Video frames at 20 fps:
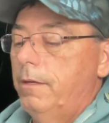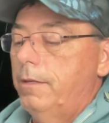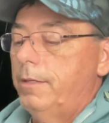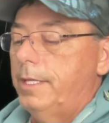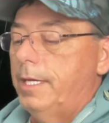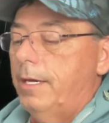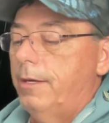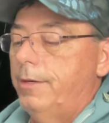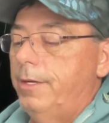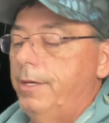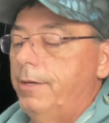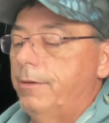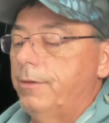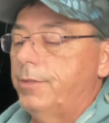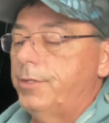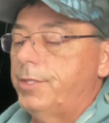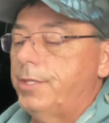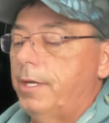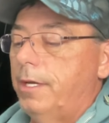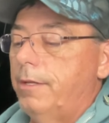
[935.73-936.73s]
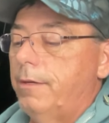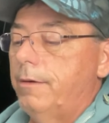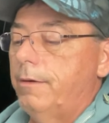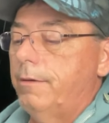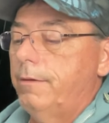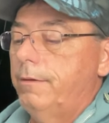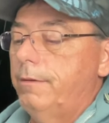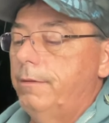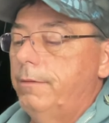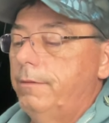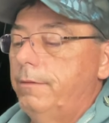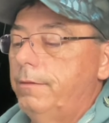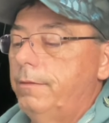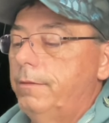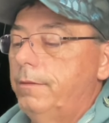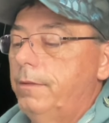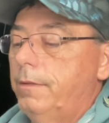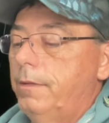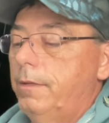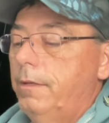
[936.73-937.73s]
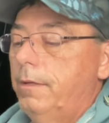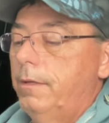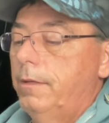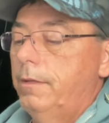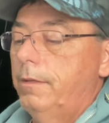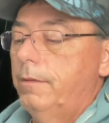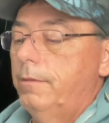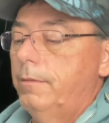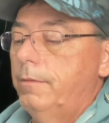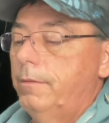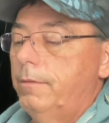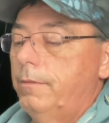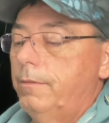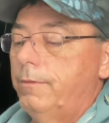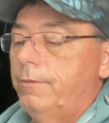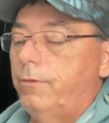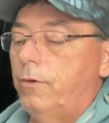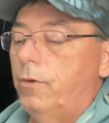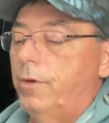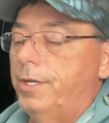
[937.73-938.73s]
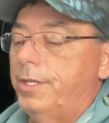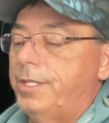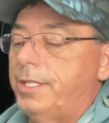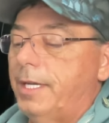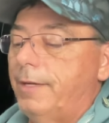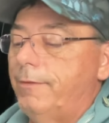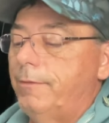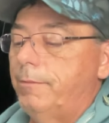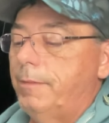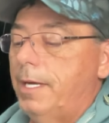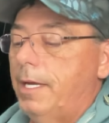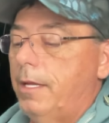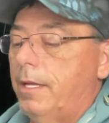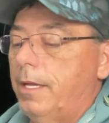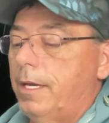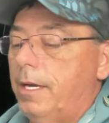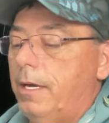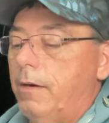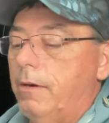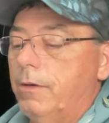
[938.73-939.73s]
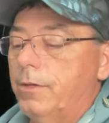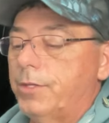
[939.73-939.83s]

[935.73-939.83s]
Down here in southern, 47 mile an hour.